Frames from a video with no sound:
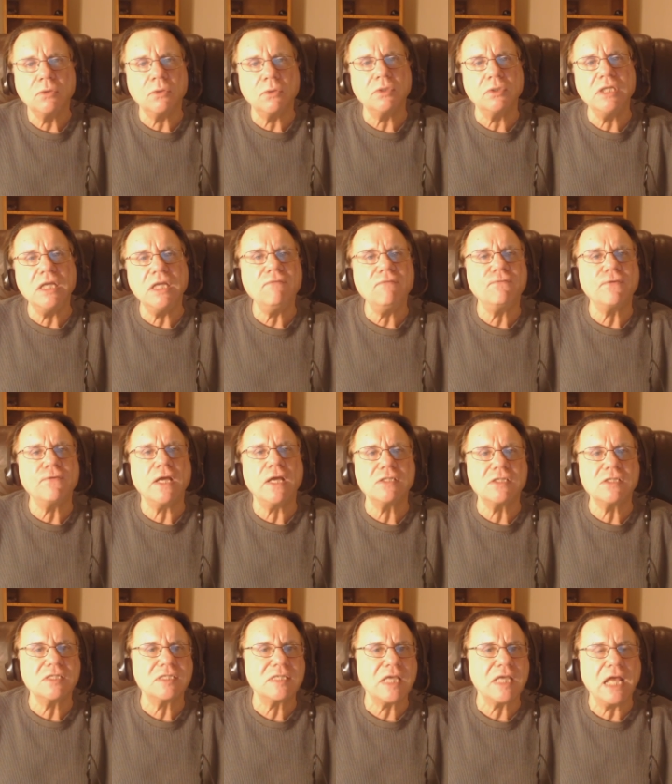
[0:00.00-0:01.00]
their
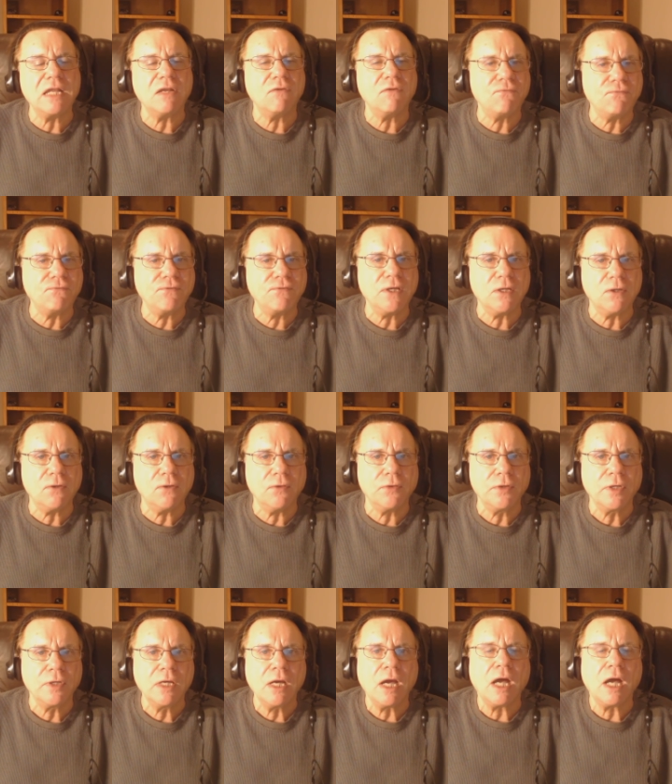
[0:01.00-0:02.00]
defense is on the
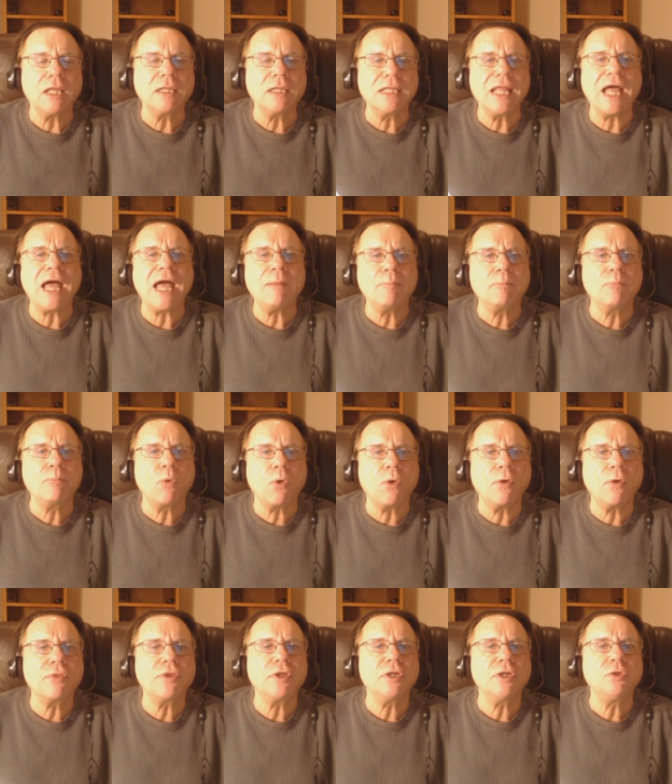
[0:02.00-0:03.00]
field a lot
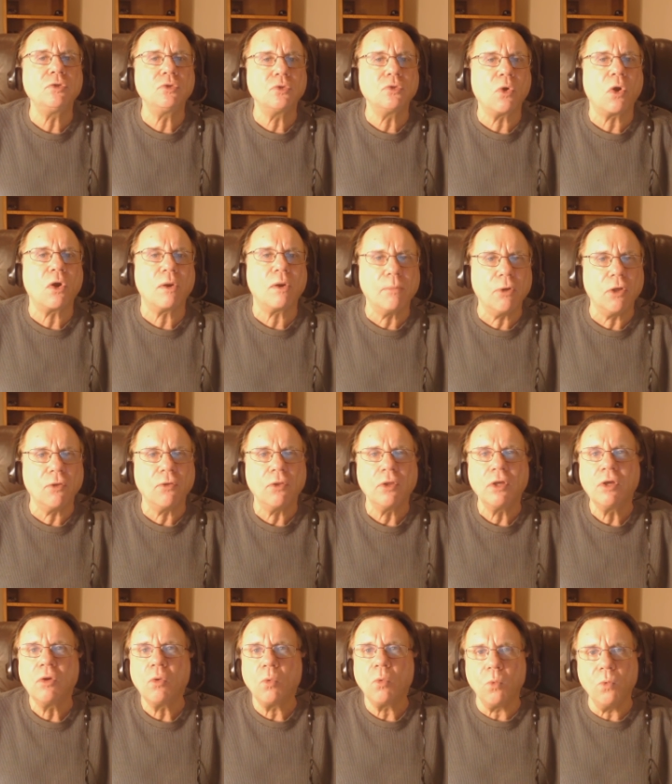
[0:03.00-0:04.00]
more than normal
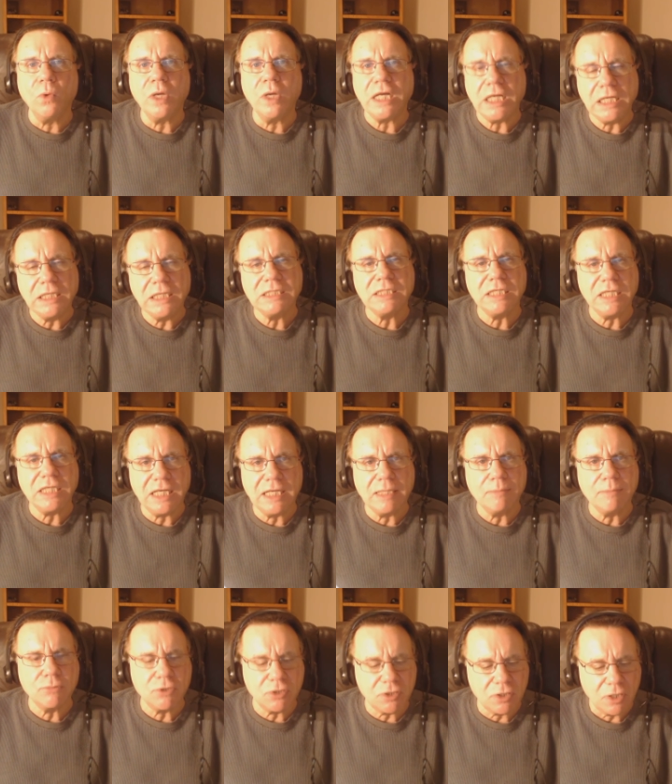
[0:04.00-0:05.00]
winning
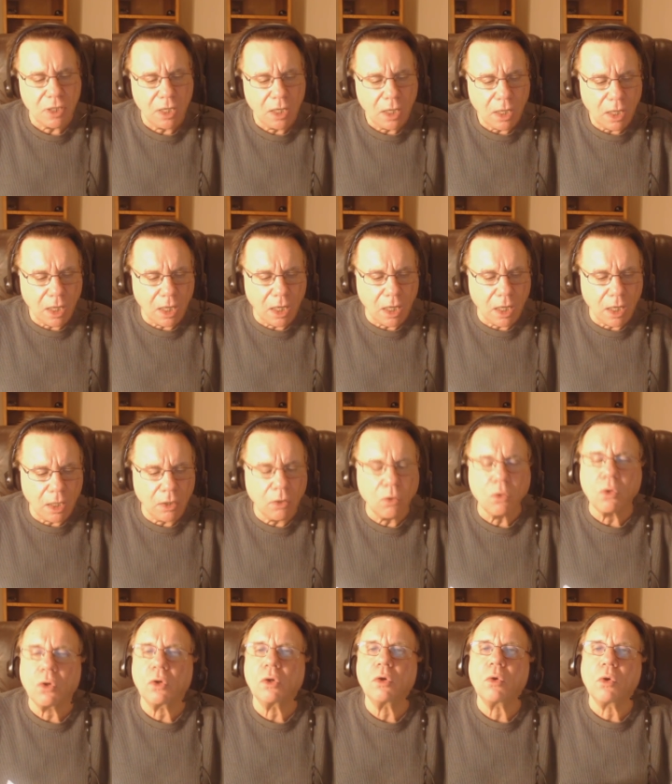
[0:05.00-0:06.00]
teams uh,
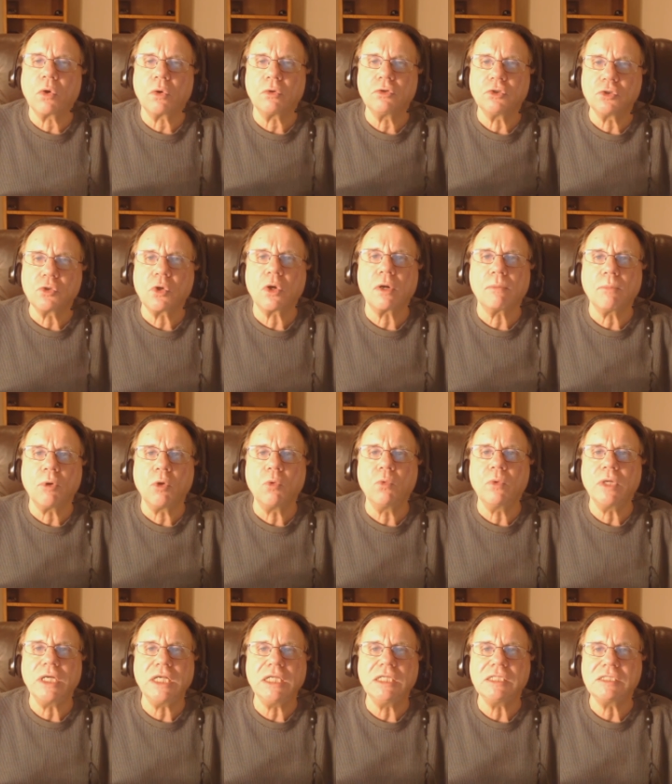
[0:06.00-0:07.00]
or, or normal
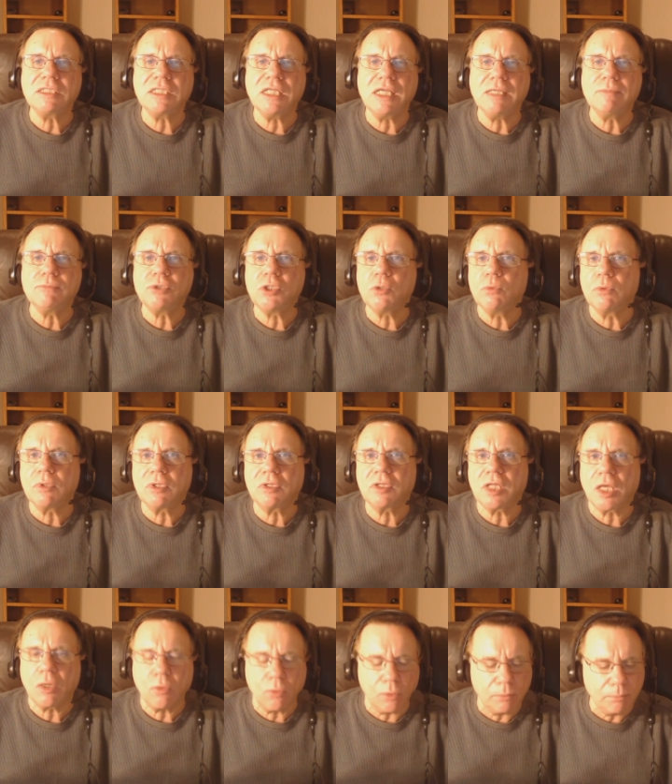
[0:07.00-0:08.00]
winning teams you would
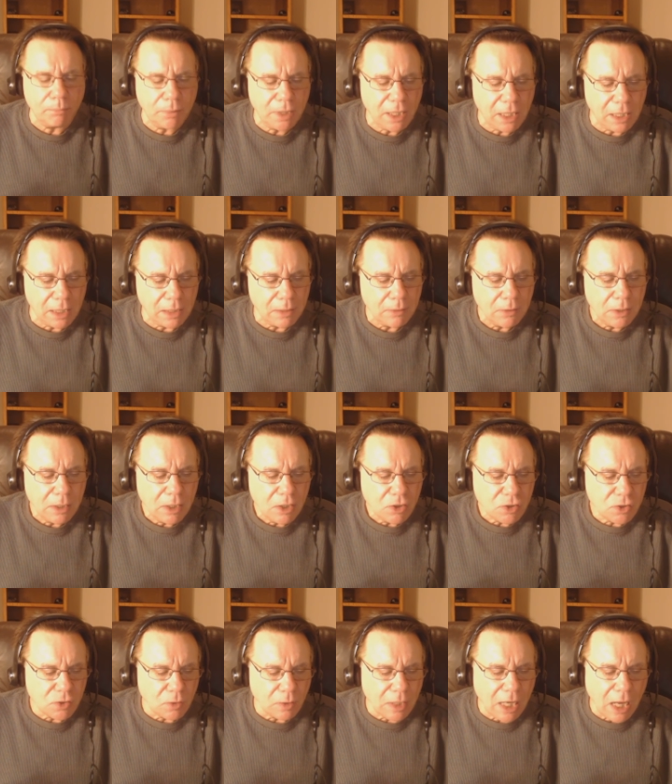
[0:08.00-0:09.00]
think would be.
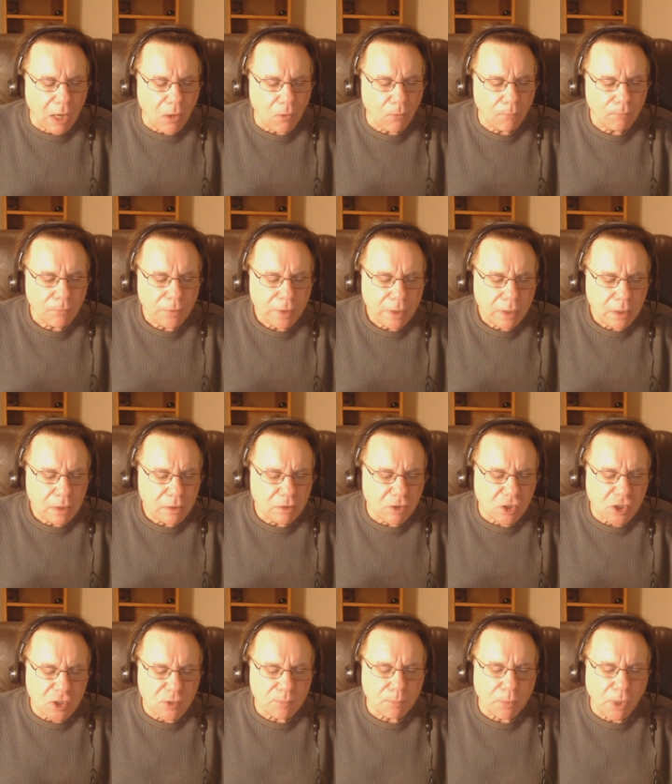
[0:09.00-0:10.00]
So now
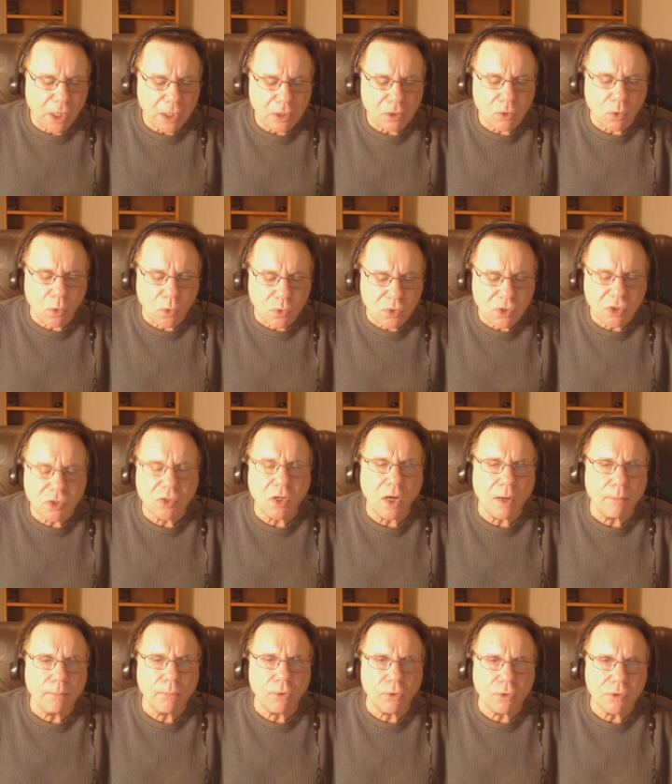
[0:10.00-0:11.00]
despite those
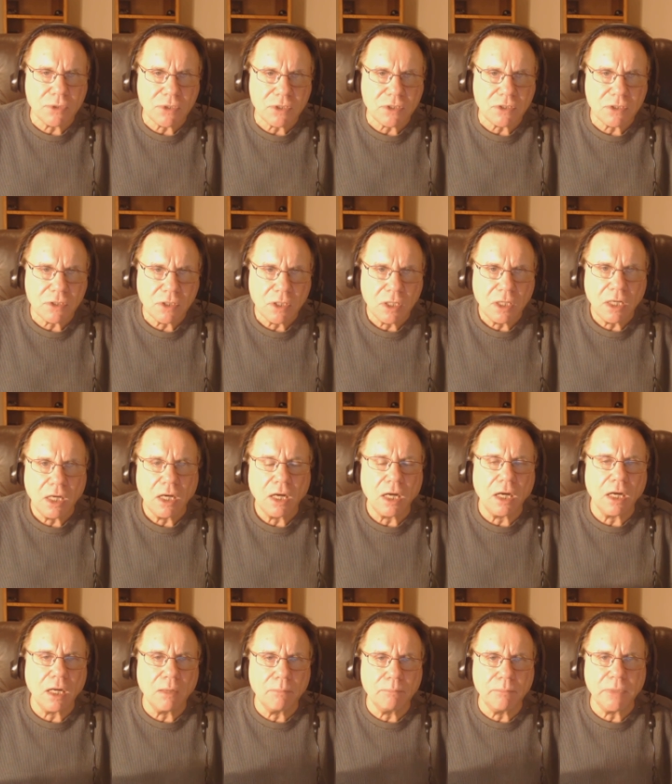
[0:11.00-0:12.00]
numbers,
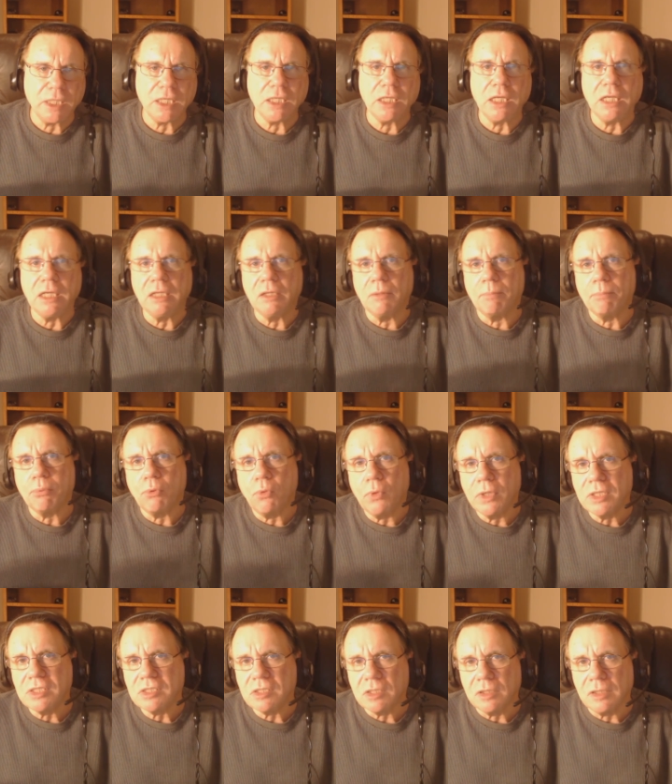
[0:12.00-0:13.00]
uh, meaning the
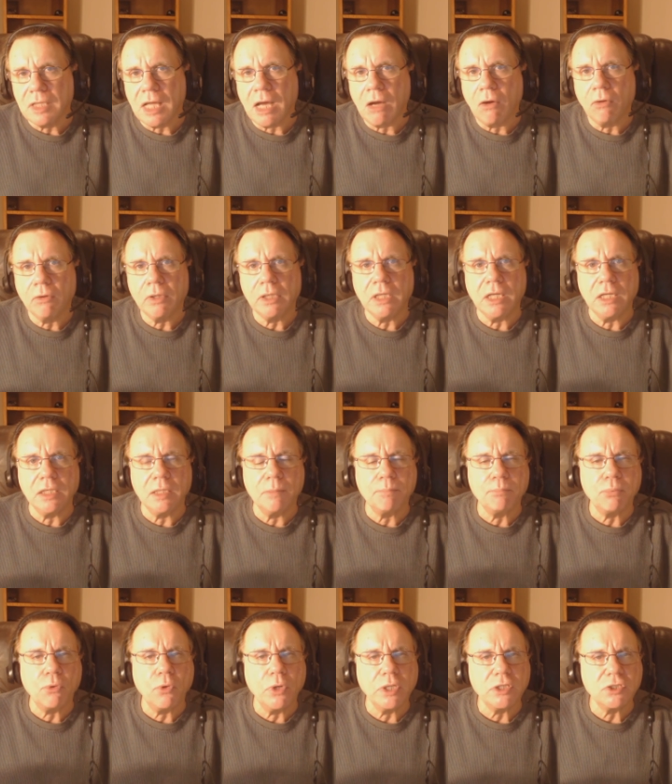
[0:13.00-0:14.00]
points allowed and the
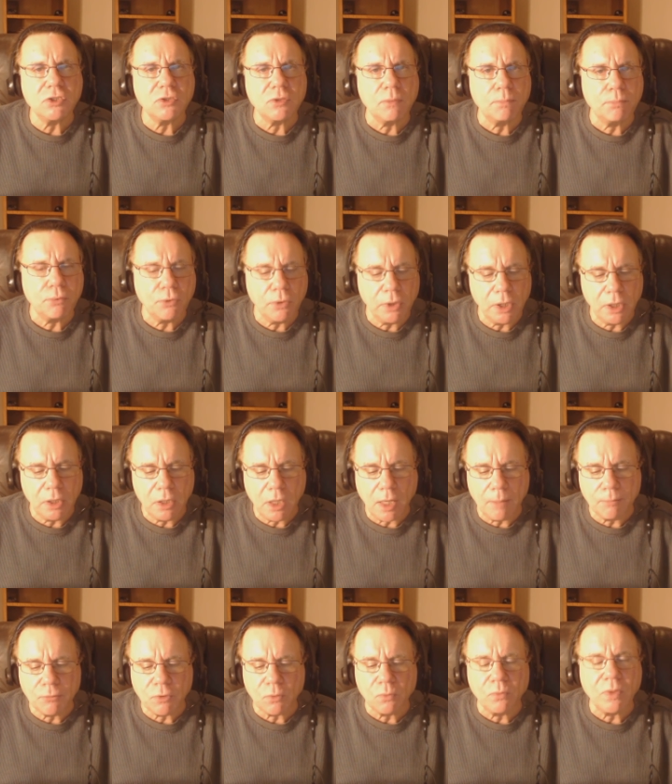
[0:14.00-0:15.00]
points they're putting
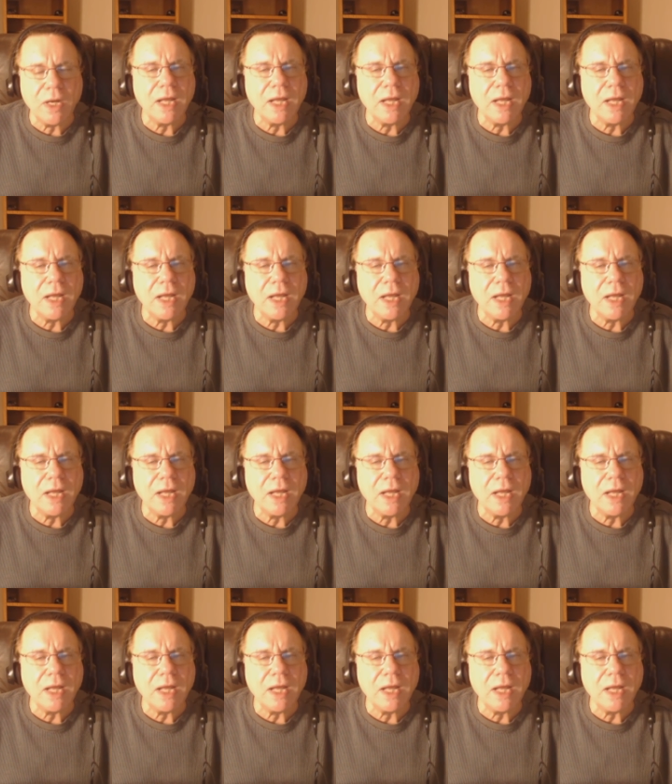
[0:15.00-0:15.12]
up, the